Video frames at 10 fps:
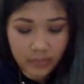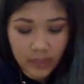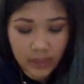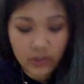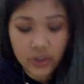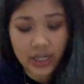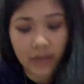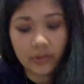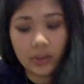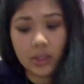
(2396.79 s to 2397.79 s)
And there's
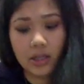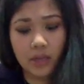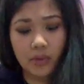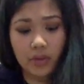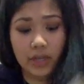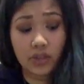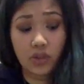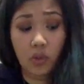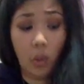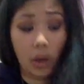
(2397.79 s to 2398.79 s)
definitely
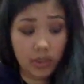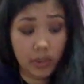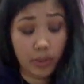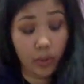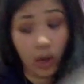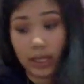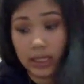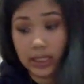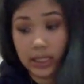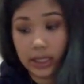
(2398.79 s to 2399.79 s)
communication wanting to be brought
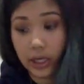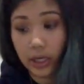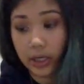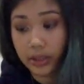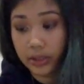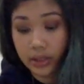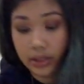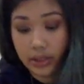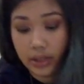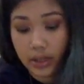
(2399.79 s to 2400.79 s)
in here.
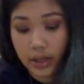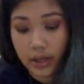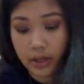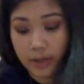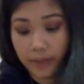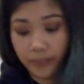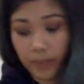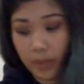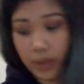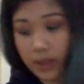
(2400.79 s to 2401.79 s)

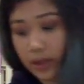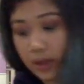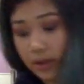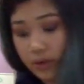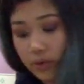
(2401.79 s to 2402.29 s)
Maybe you